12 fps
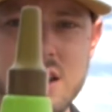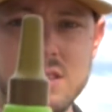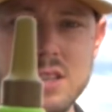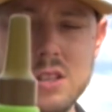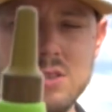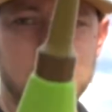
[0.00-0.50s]

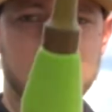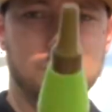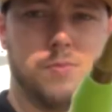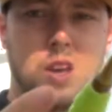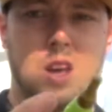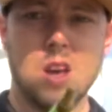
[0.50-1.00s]
Dental.
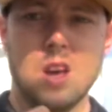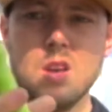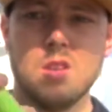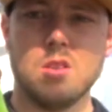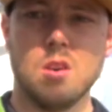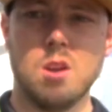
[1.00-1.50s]

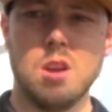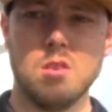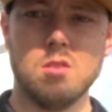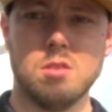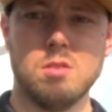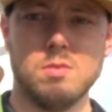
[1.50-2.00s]
So
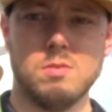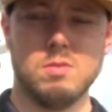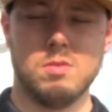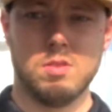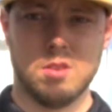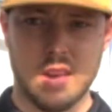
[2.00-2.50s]
here's
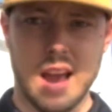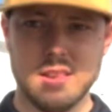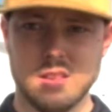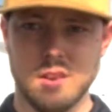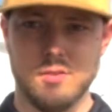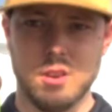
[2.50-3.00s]
the size
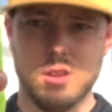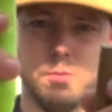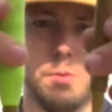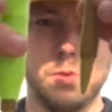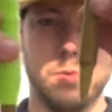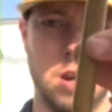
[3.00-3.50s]
difference
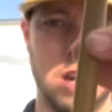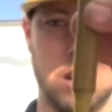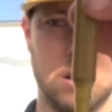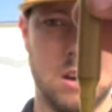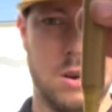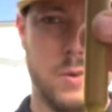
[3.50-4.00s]

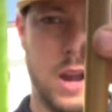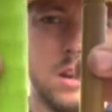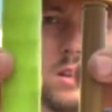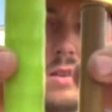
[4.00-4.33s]
between a regular